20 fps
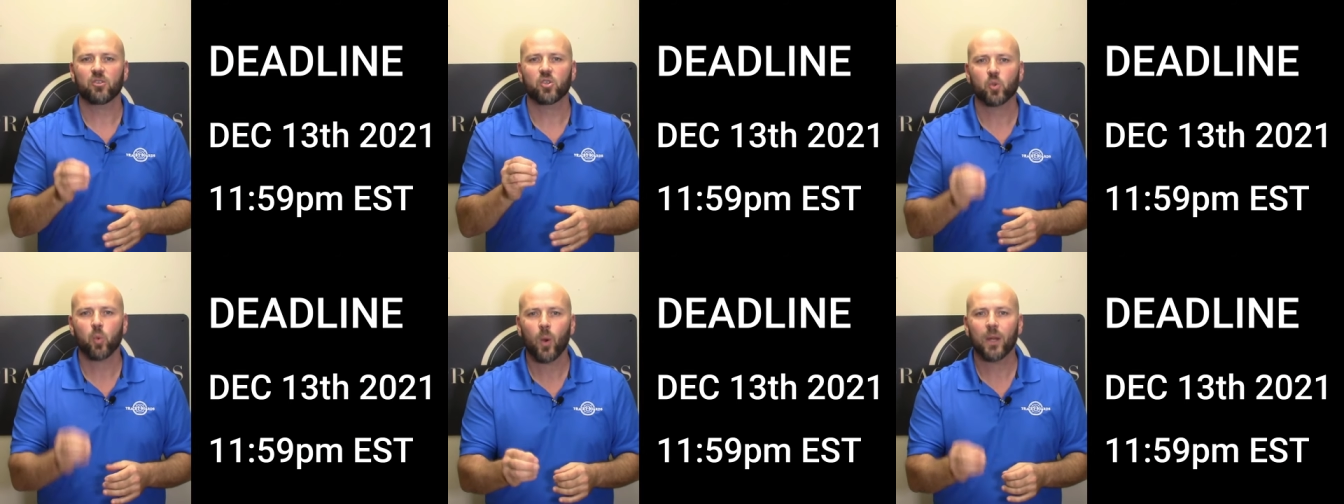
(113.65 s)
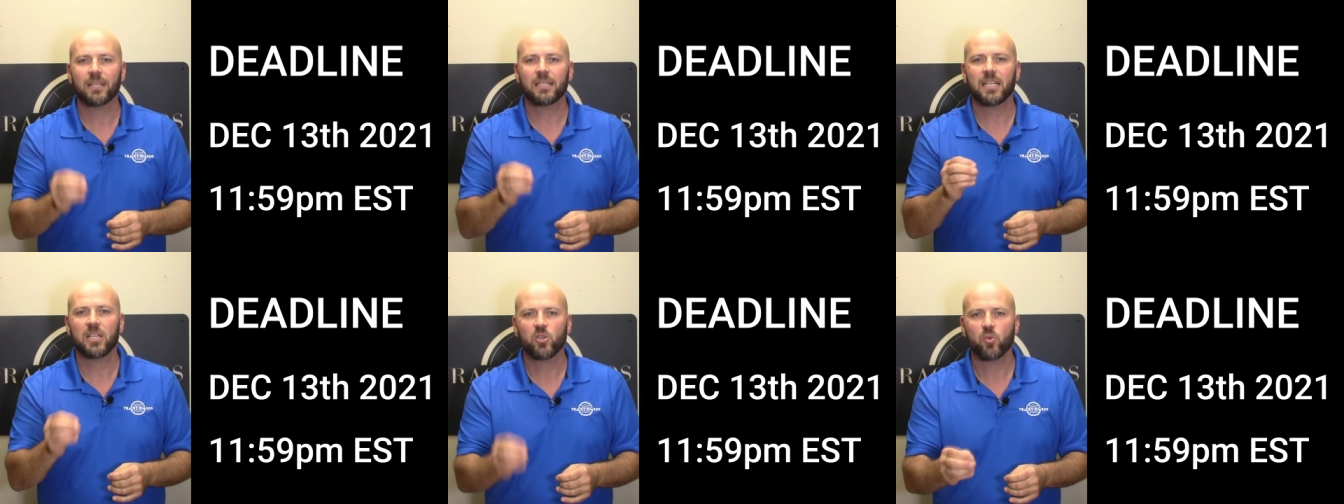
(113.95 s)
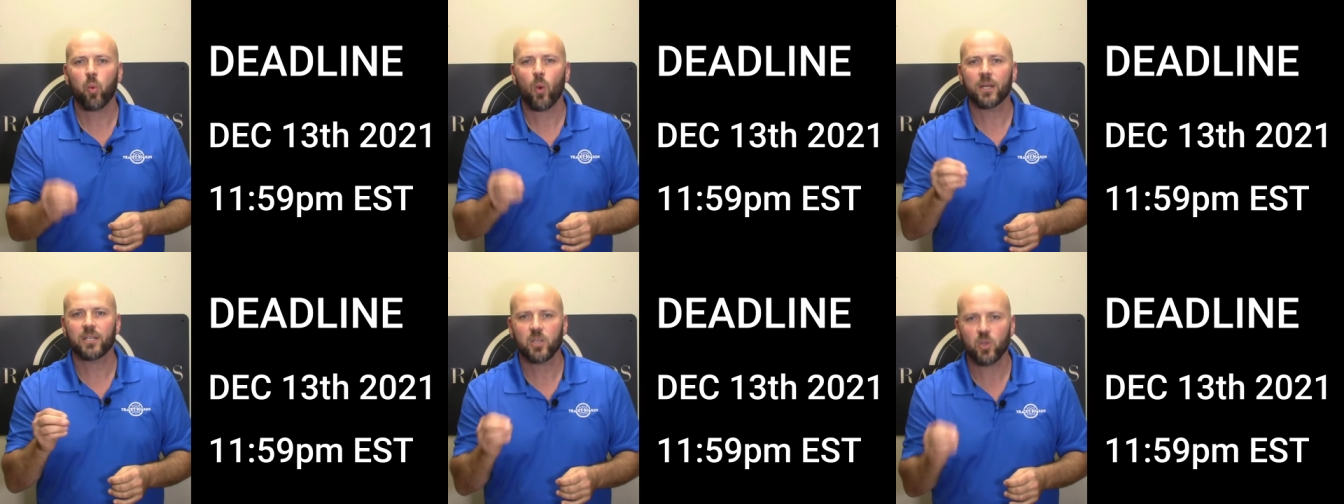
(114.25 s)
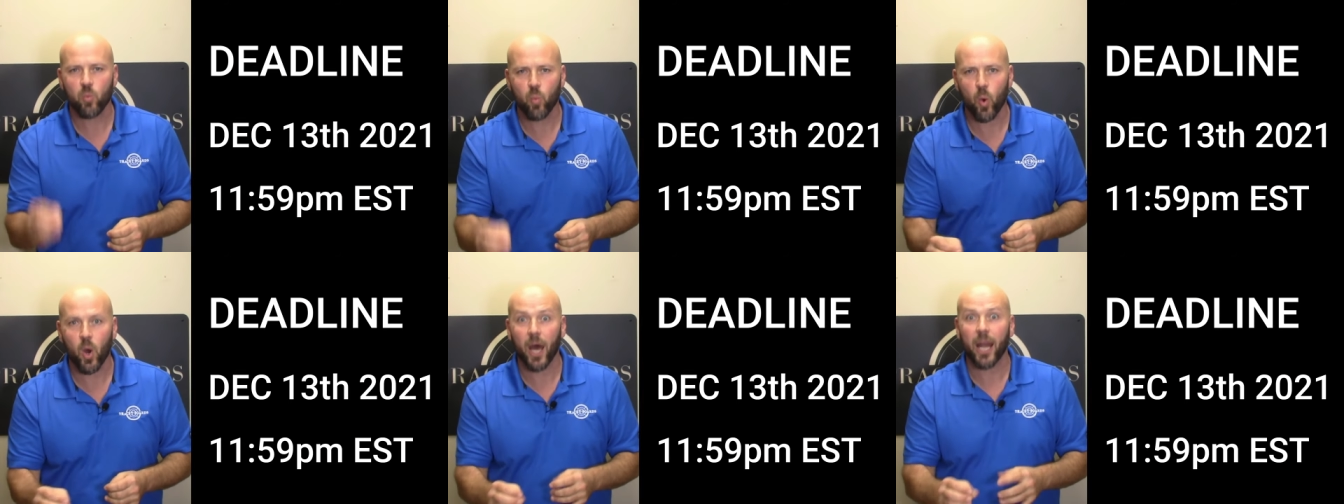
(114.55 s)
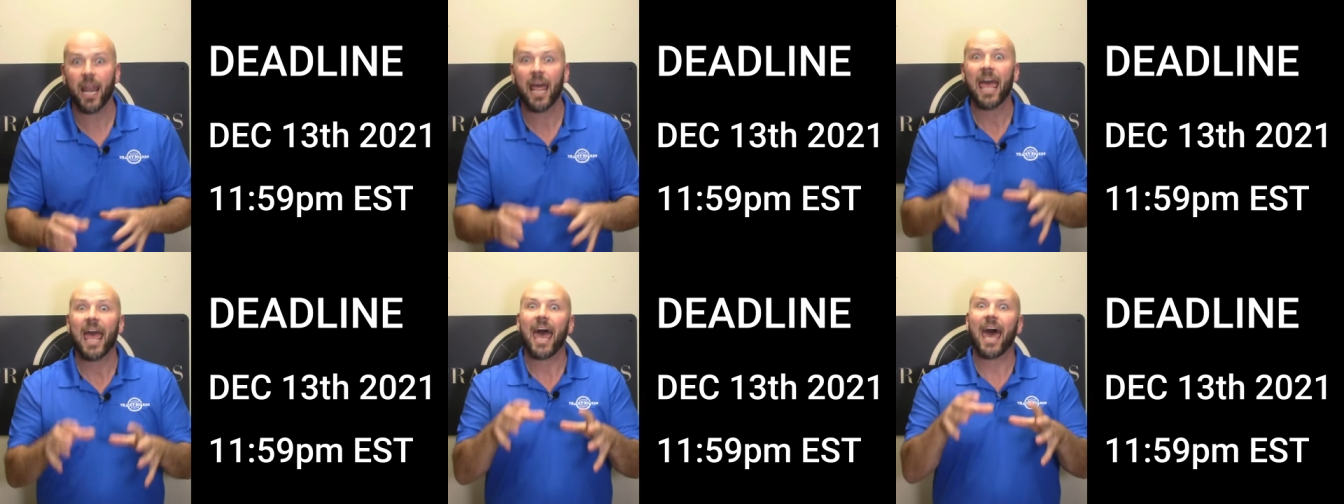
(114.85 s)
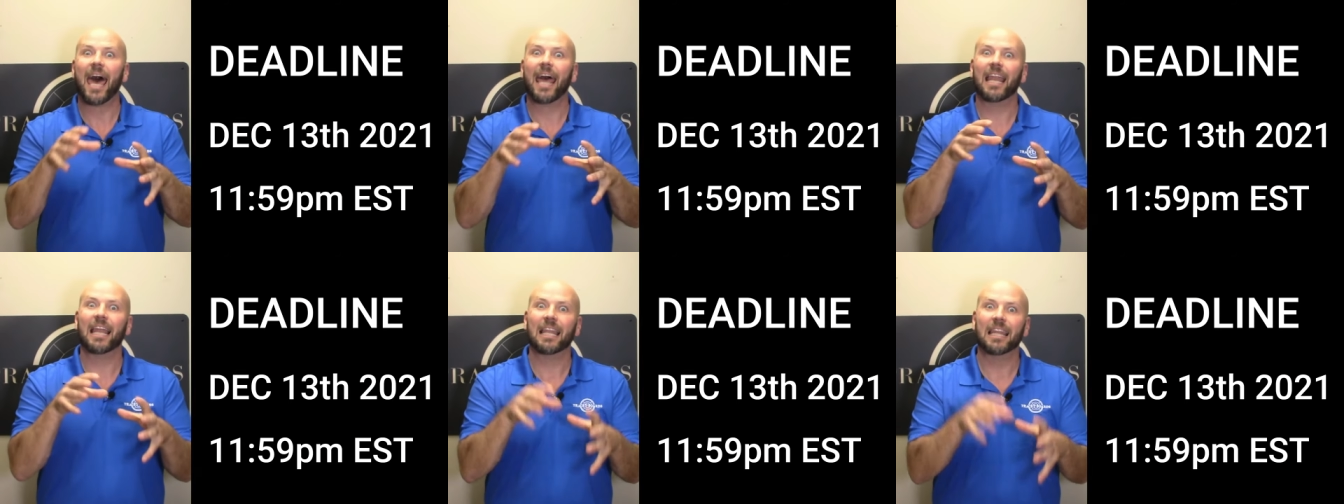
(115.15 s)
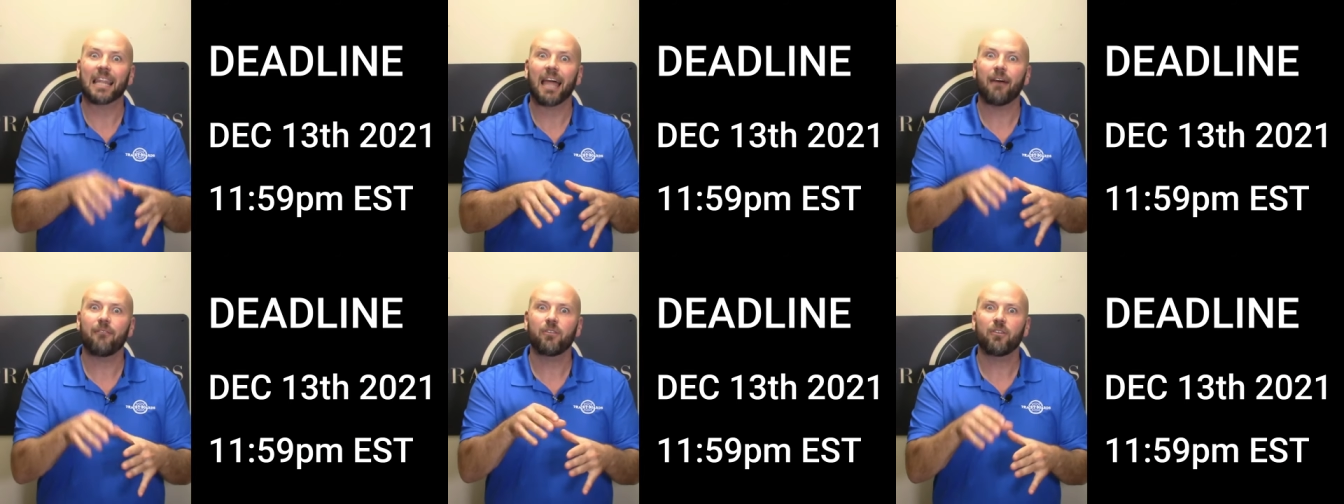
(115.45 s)
twenty twenty-one at
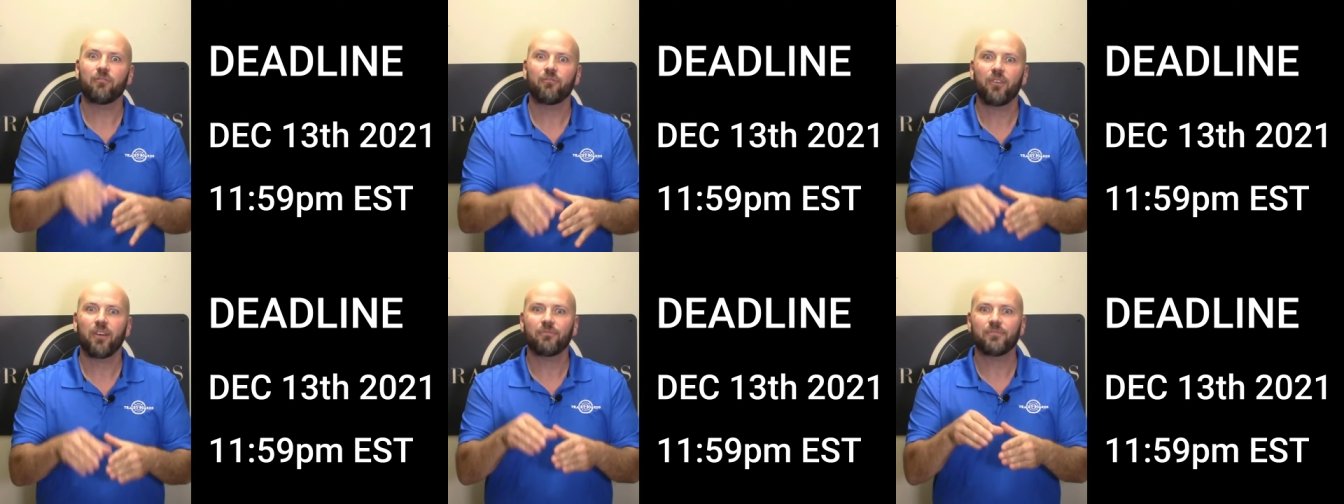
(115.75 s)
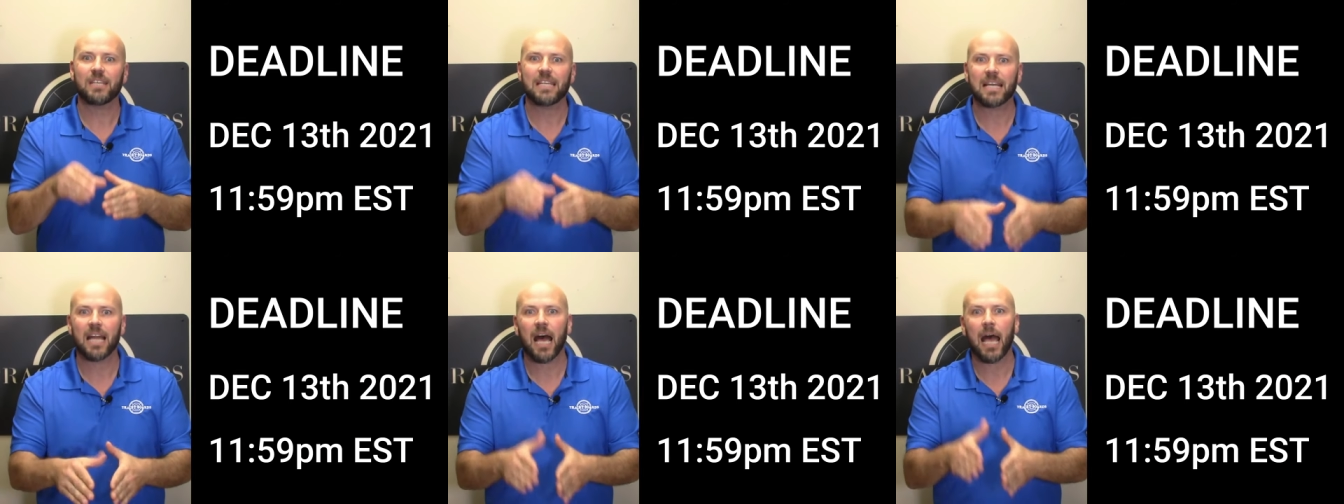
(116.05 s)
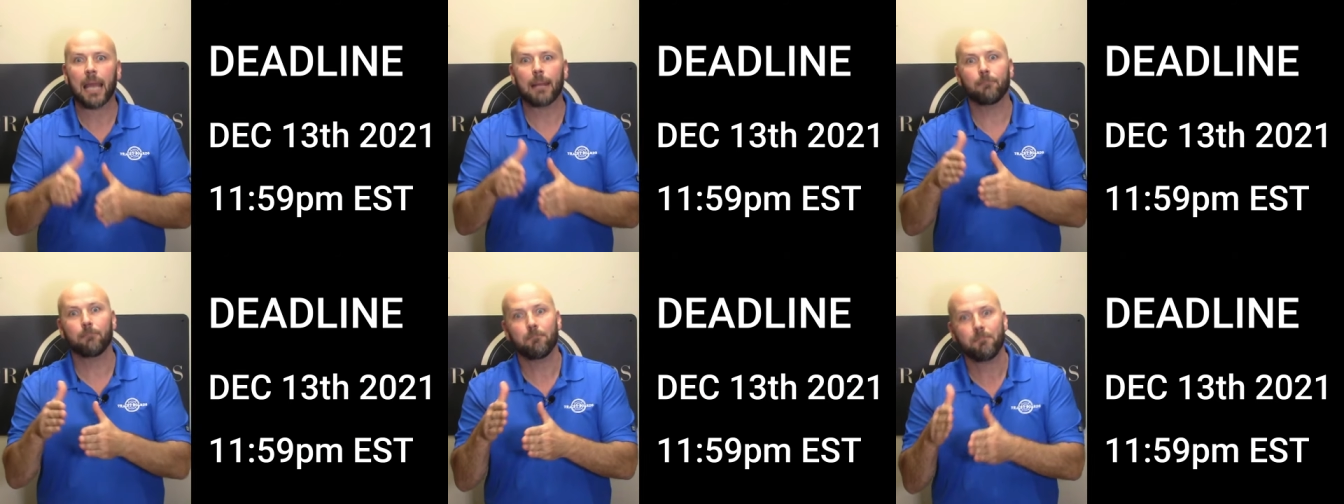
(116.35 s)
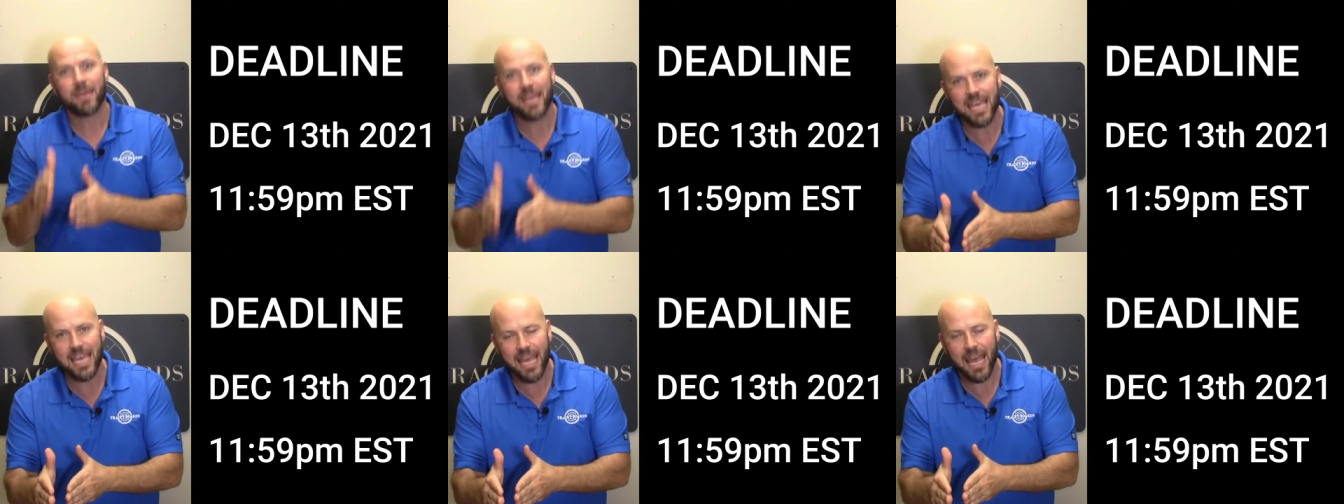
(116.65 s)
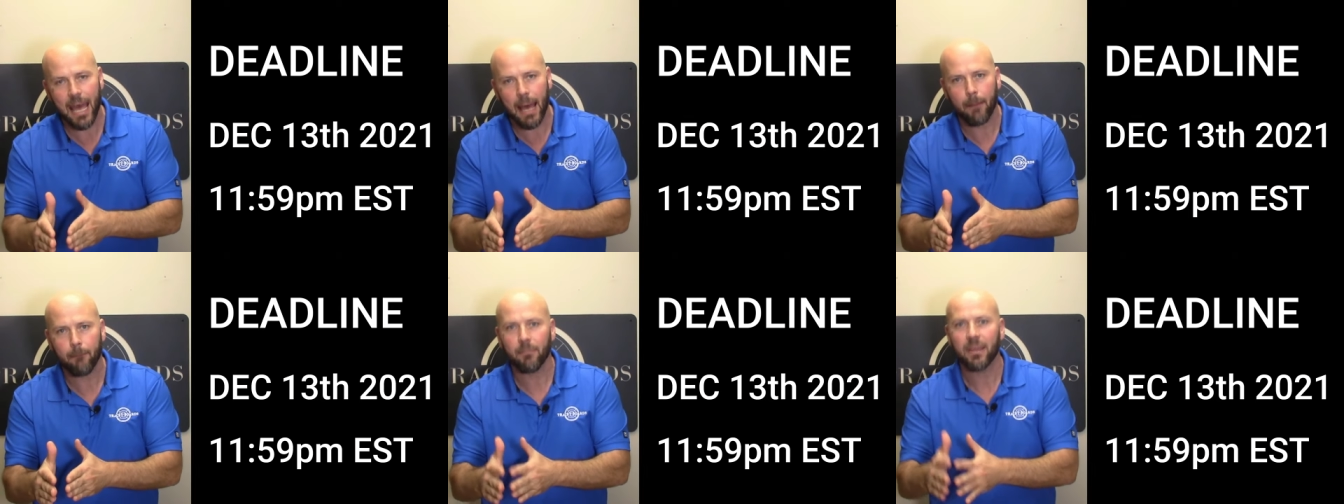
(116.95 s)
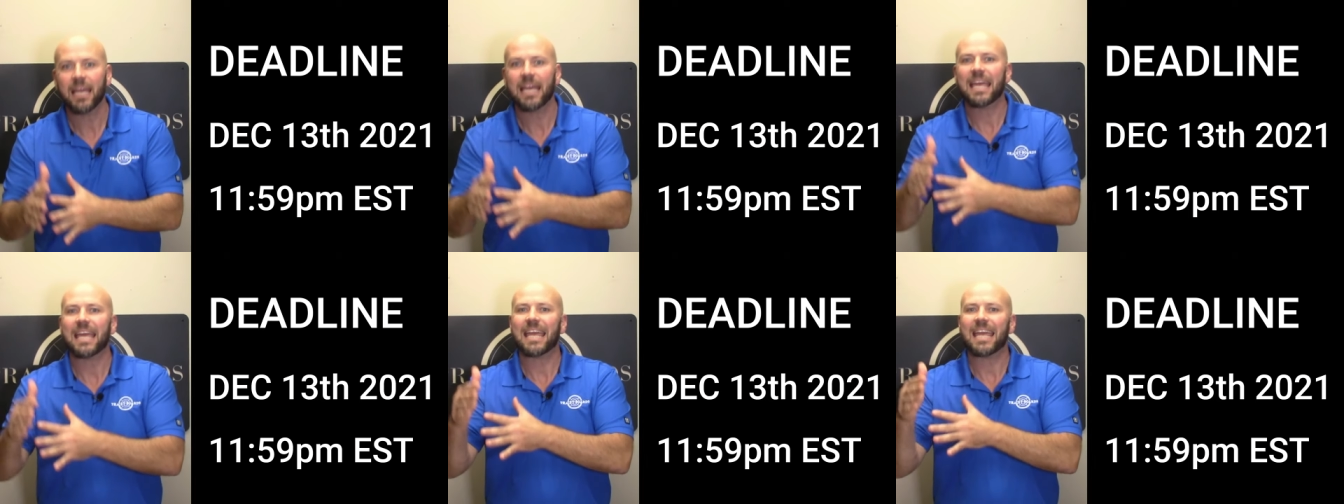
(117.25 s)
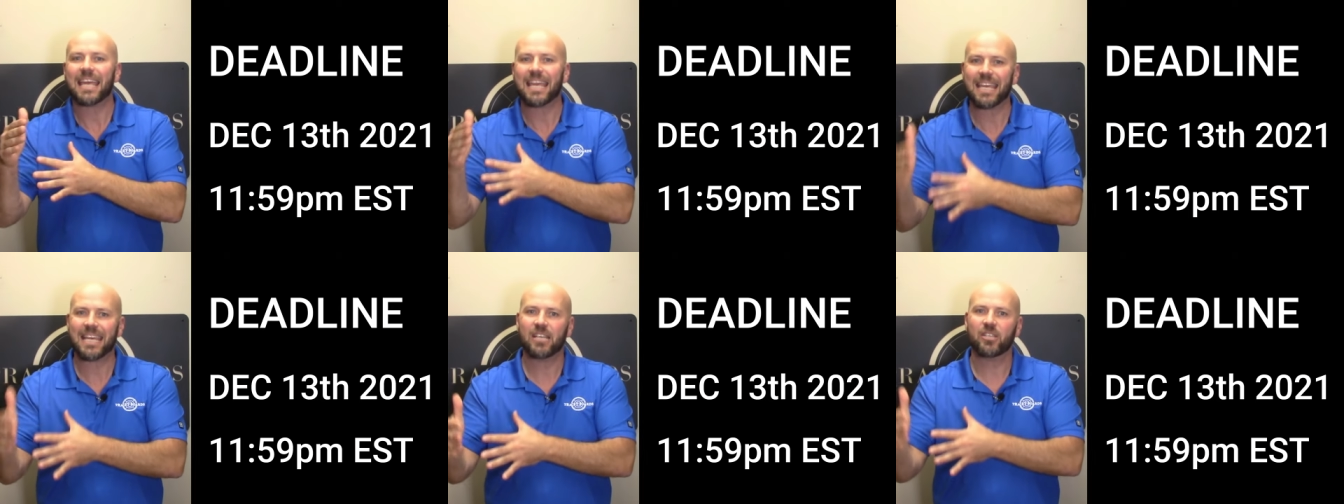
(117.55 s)
eleven fifty-nine p m
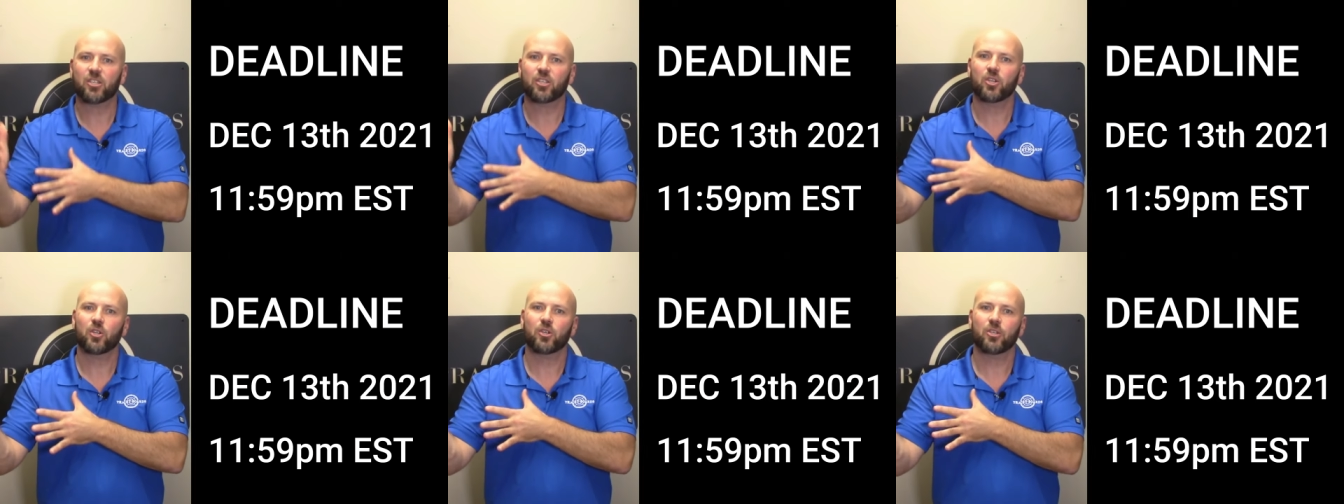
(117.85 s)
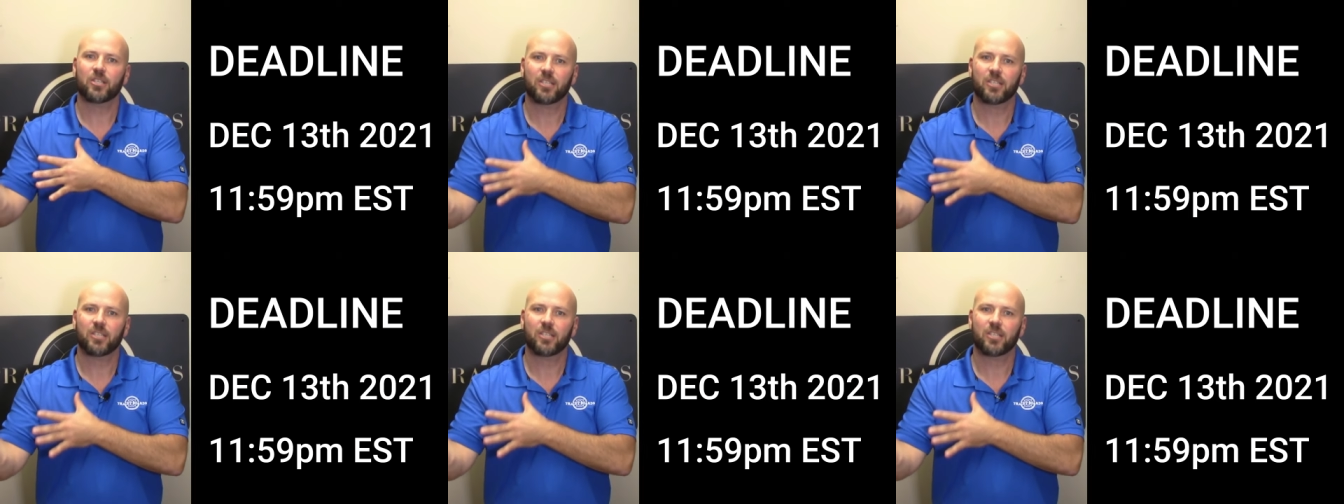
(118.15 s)
Eastern